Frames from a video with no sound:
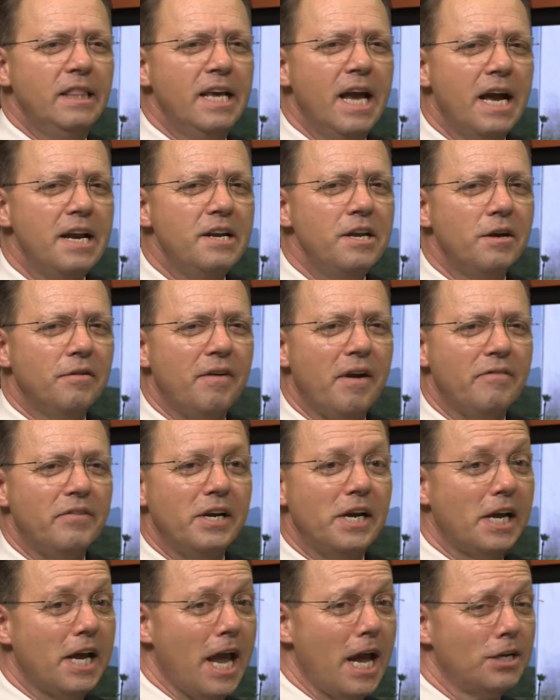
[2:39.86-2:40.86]
the idea of
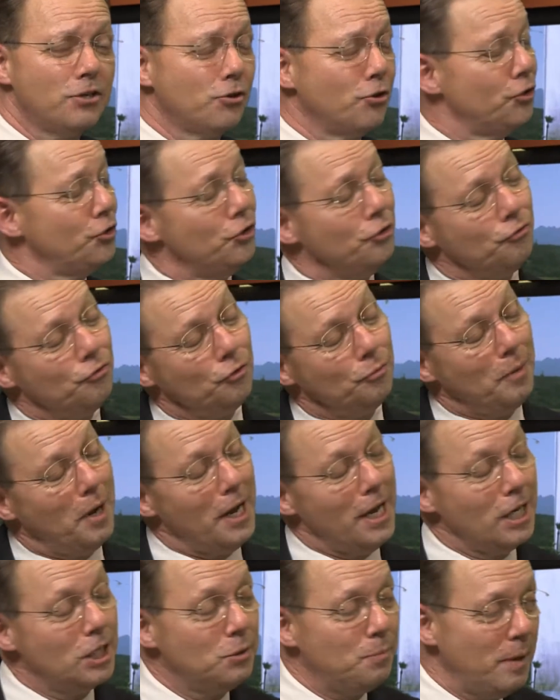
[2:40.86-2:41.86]
having a cash cushion for my
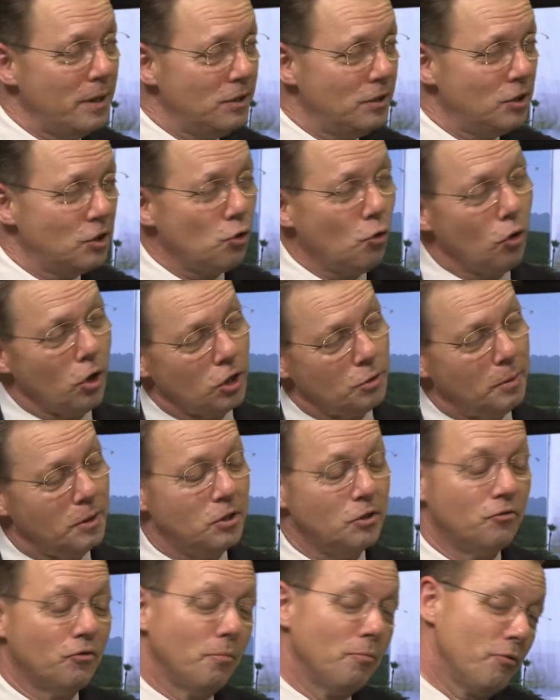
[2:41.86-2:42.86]
expenses, core
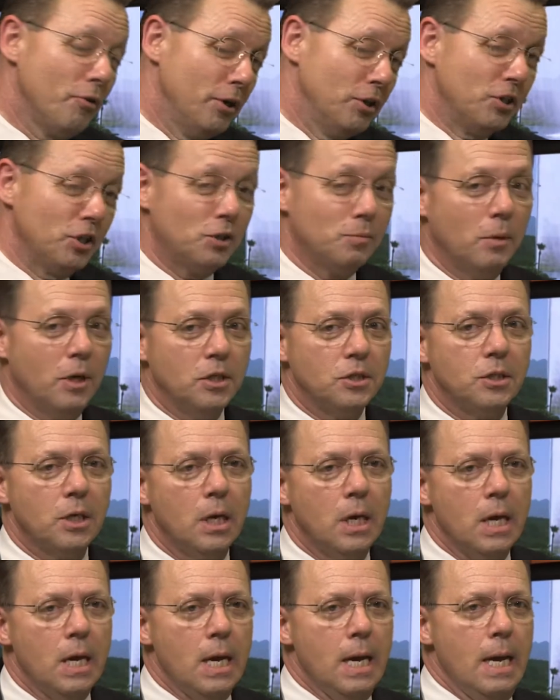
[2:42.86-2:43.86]
expenses from three to six months.
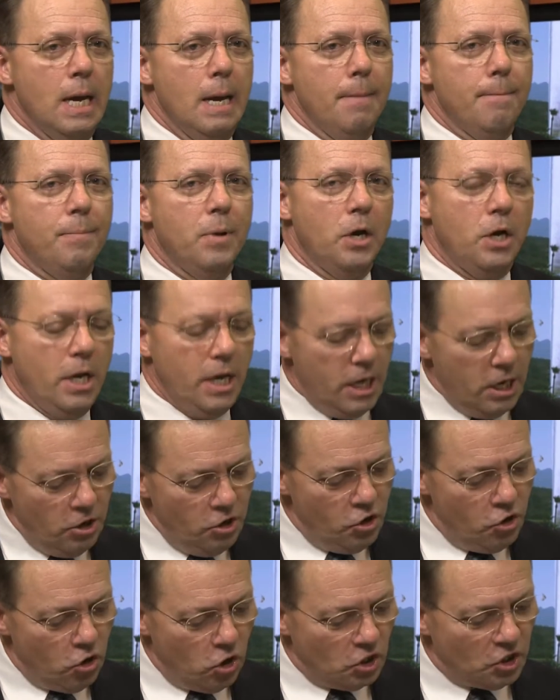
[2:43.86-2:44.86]
But in
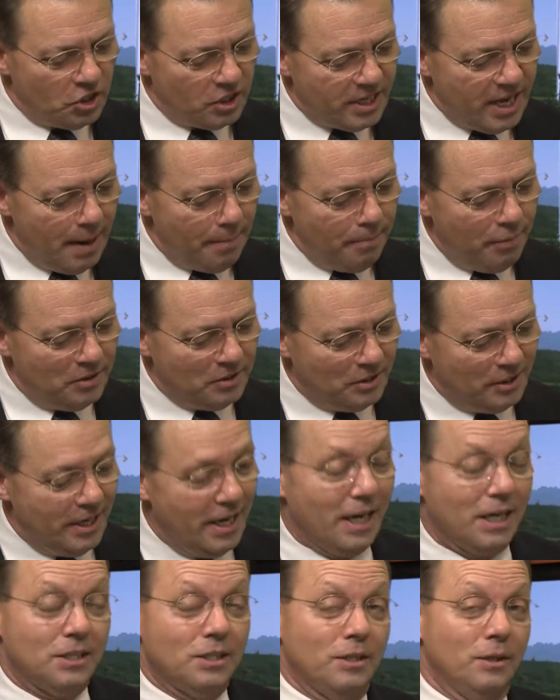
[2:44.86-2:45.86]
your step
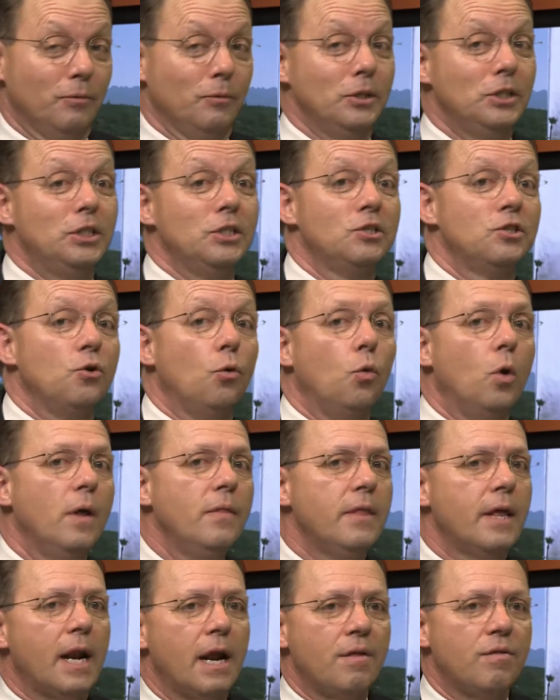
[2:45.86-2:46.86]
six, which is the
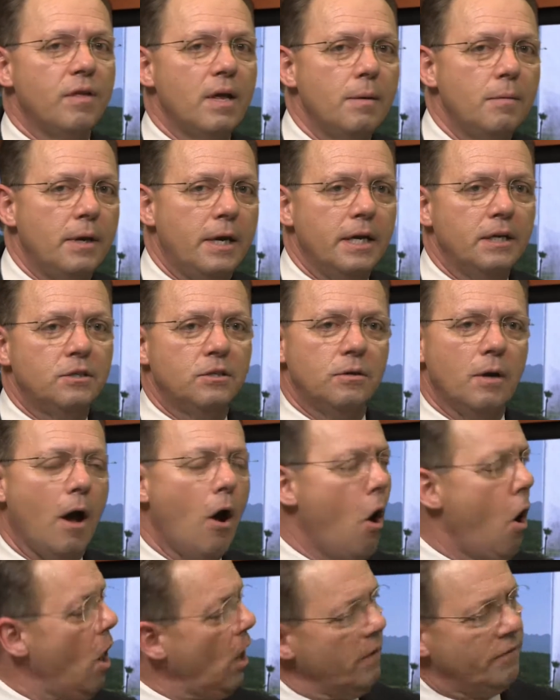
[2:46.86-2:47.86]
one that I think gets
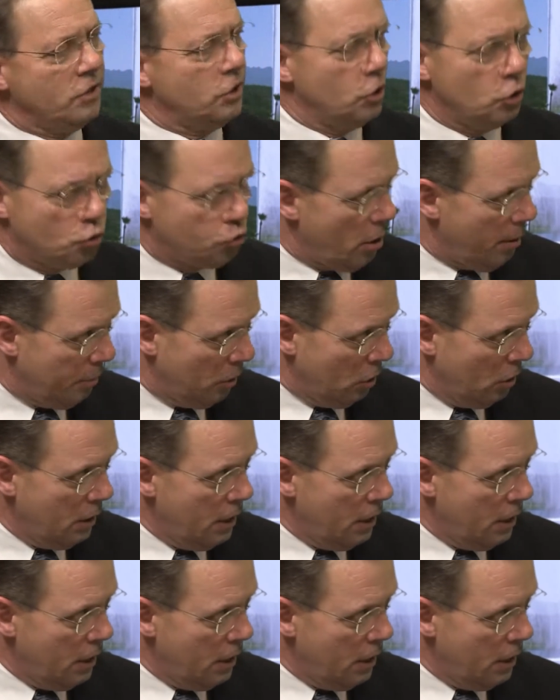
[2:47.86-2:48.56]
all of us in trouble,